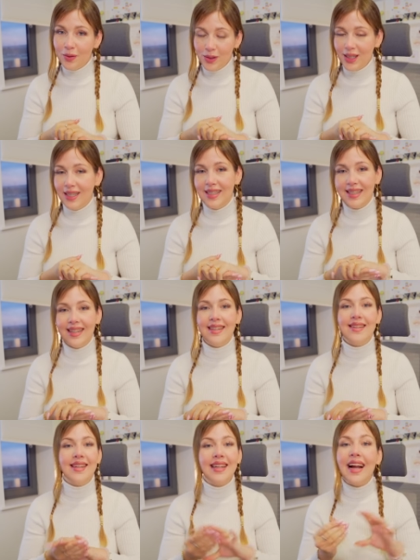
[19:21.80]
rush into
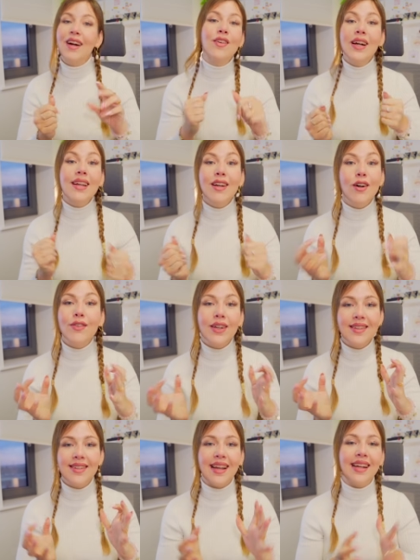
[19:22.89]
this and get really
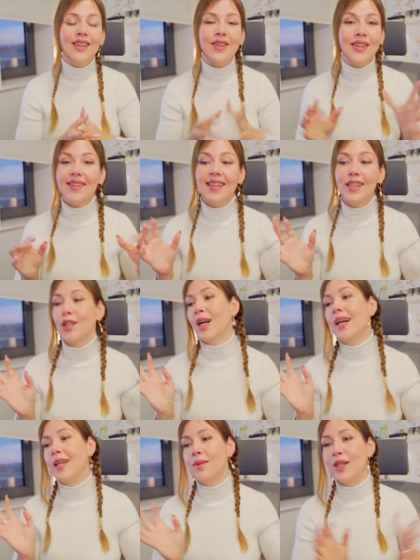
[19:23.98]
overexcited when I see a
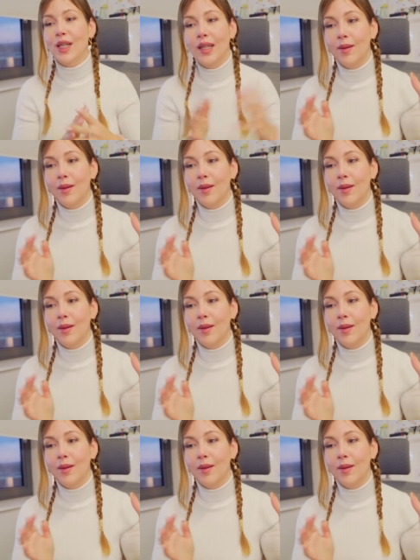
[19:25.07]
shiny machine.